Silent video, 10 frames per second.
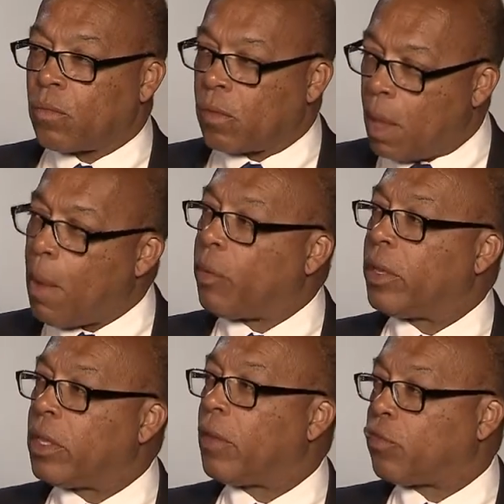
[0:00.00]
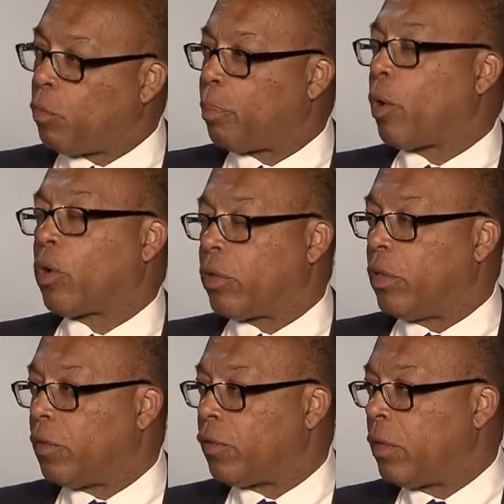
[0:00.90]
come up with enough
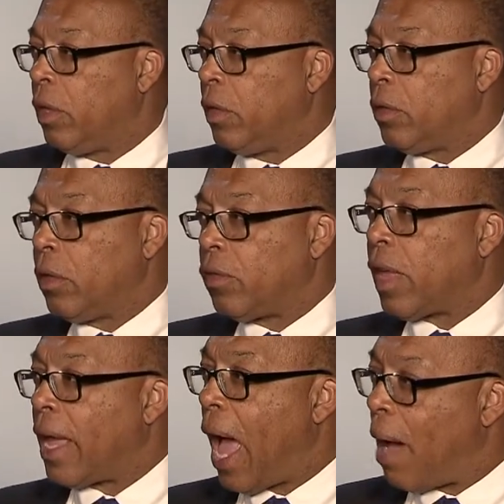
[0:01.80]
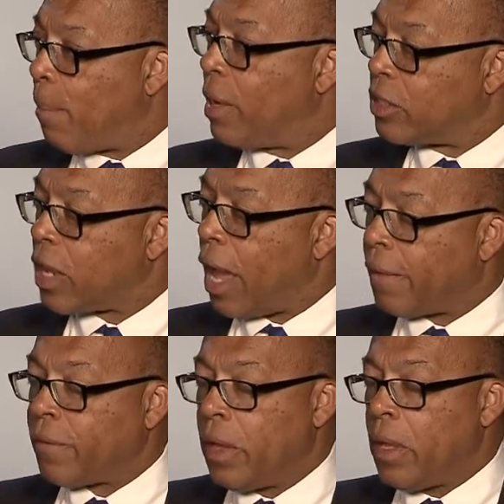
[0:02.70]
superlatives to say how much
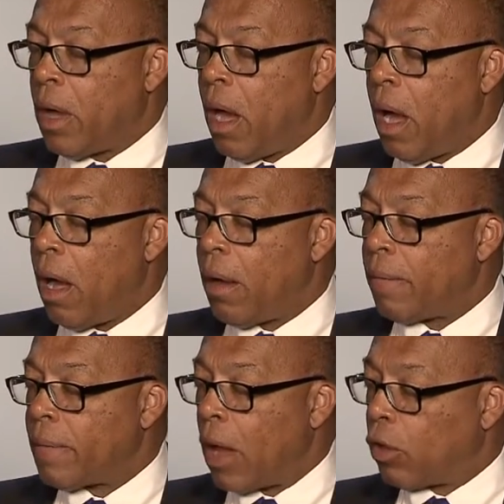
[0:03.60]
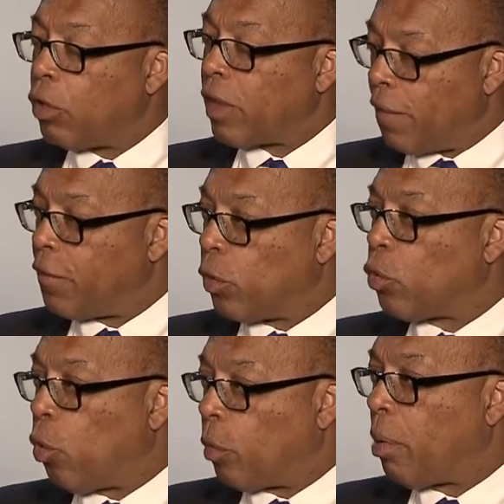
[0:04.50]
I, uh, how close I feel
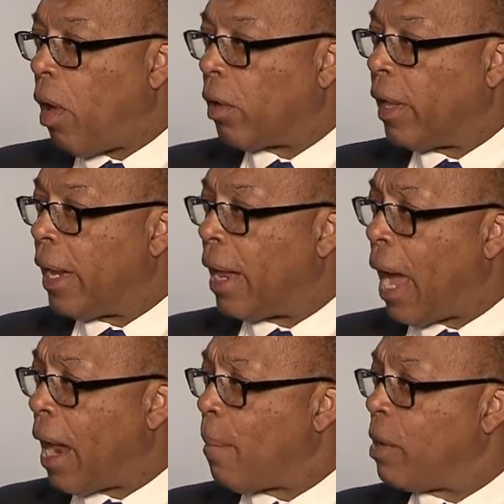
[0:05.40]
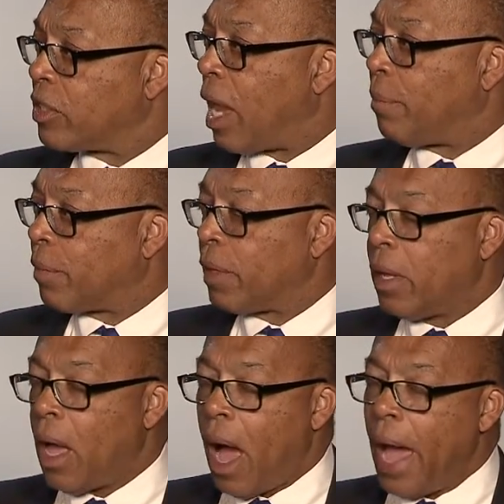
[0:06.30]
toward Paula, and how much I'm,
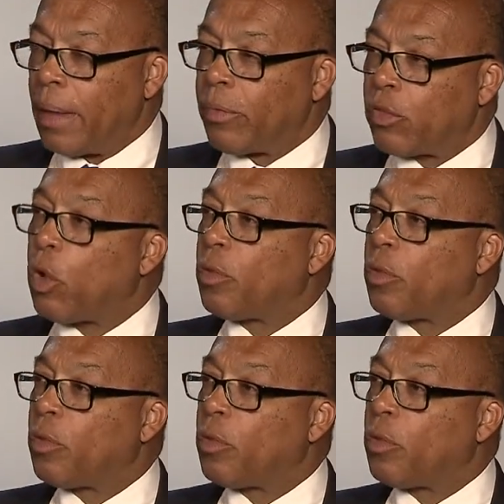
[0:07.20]
I am so